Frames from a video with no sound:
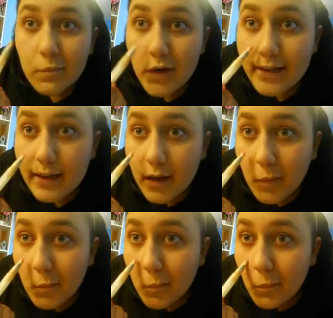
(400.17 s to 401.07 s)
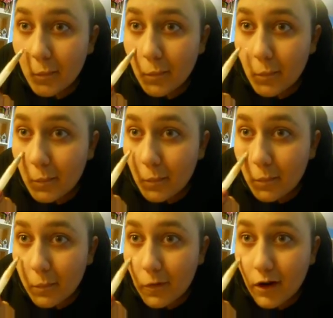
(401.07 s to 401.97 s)
breakout
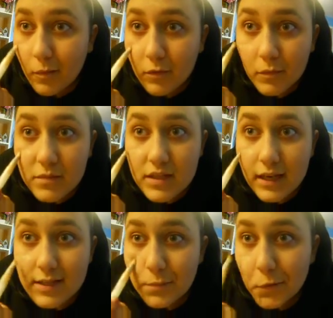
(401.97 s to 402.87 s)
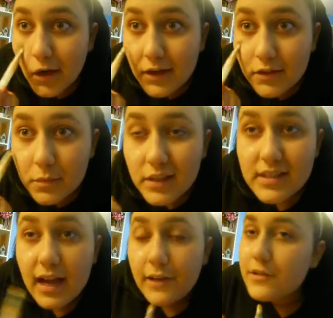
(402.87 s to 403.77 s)
problems. And as product wears
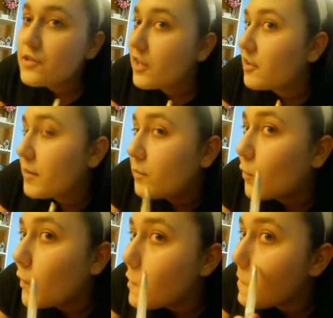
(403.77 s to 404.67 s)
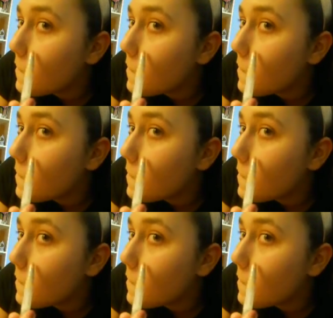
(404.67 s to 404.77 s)
out, you just get a little bit more.